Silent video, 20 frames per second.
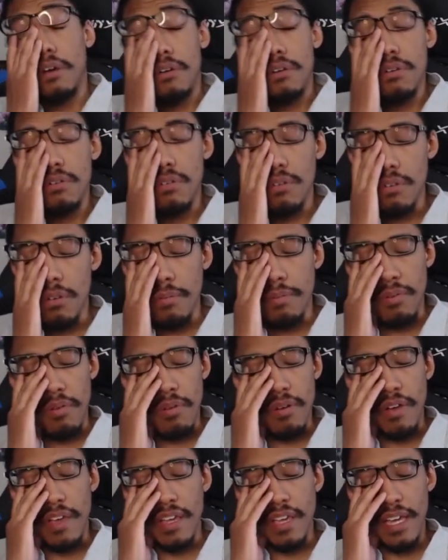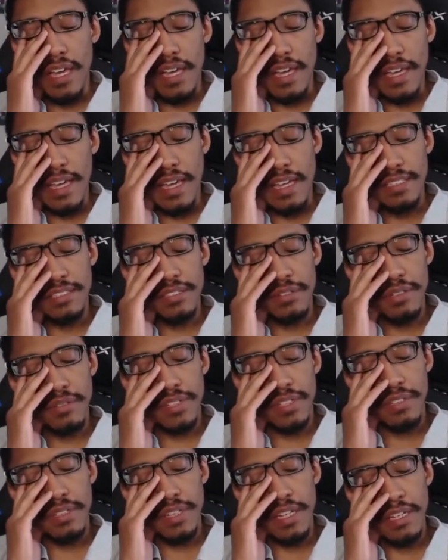Oh boy, I don't even
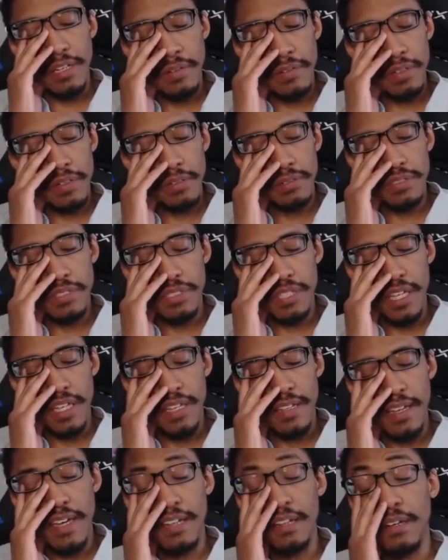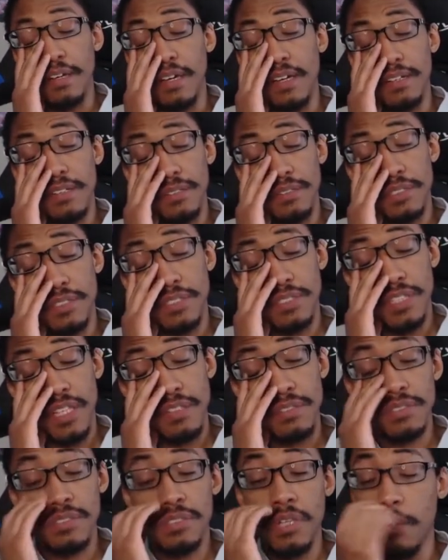know. I don't even know what to say. I don't know what to say.
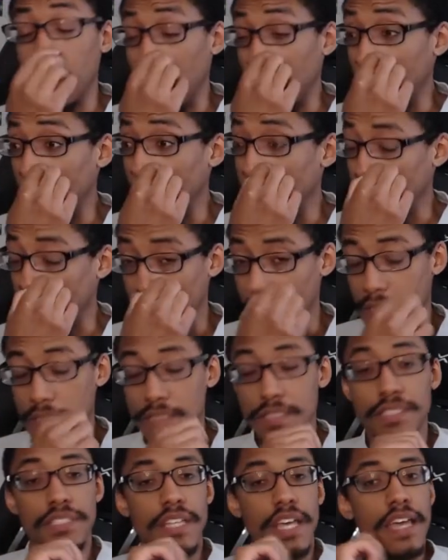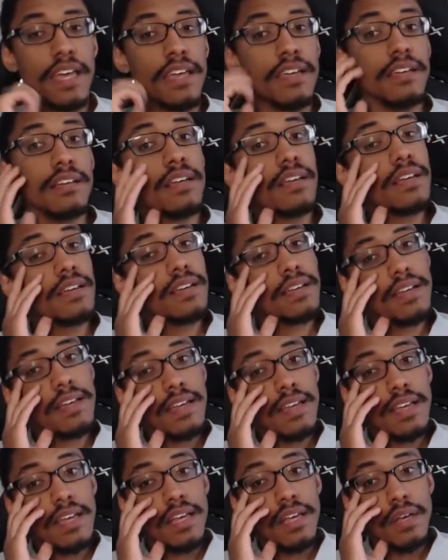There's so many things I could say,
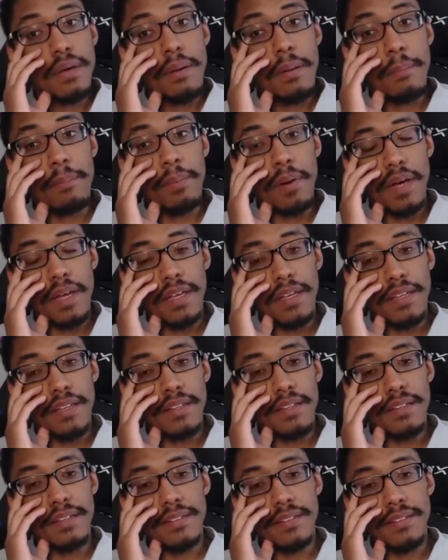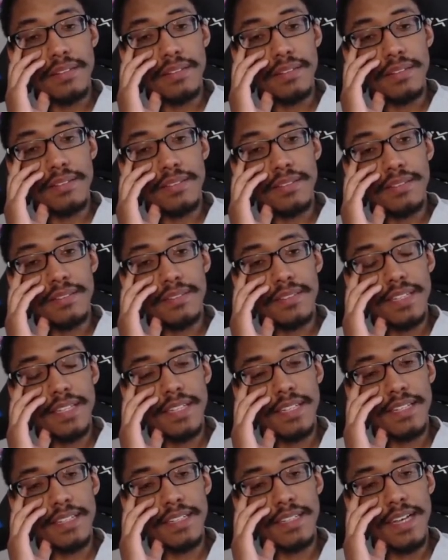but
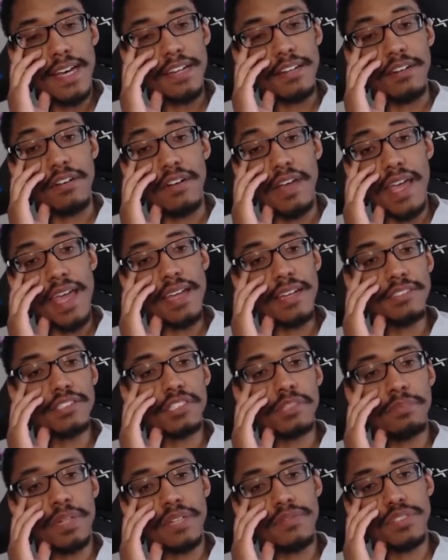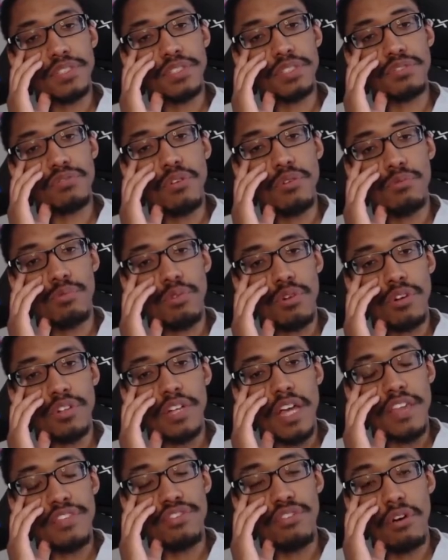I don't know. Hate is a bit of a strong word.
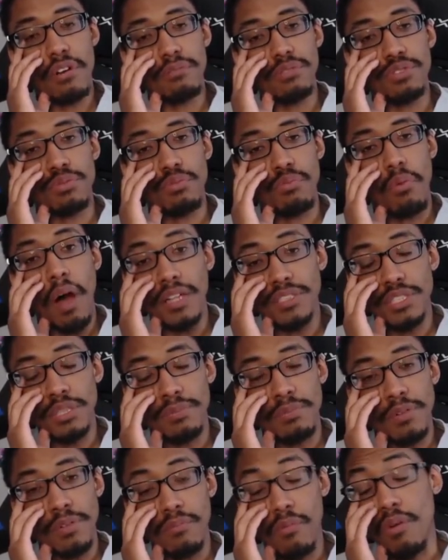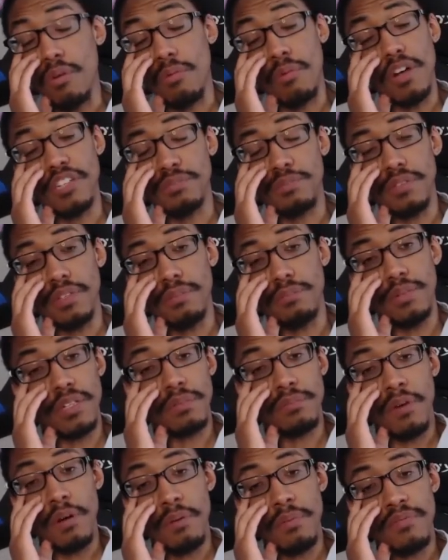I thought it was watchable, more watchable than Book
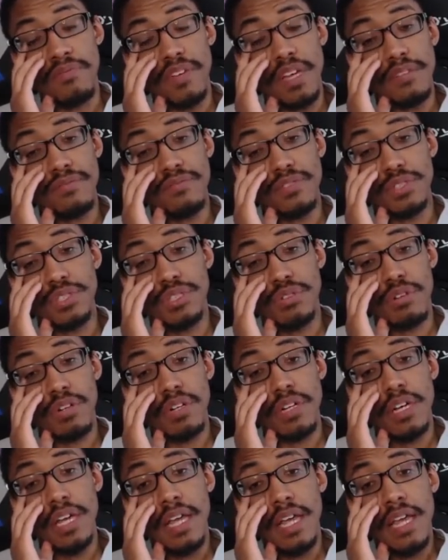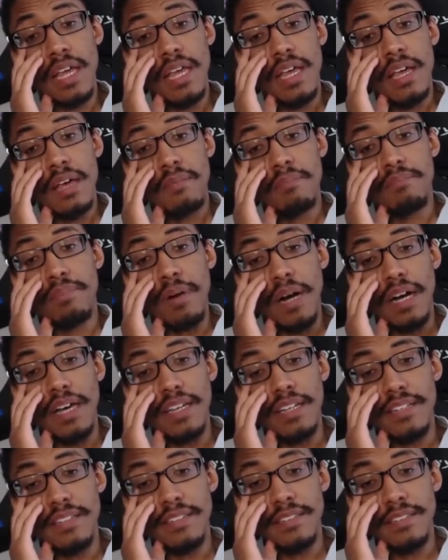of Boba Fett for sure, but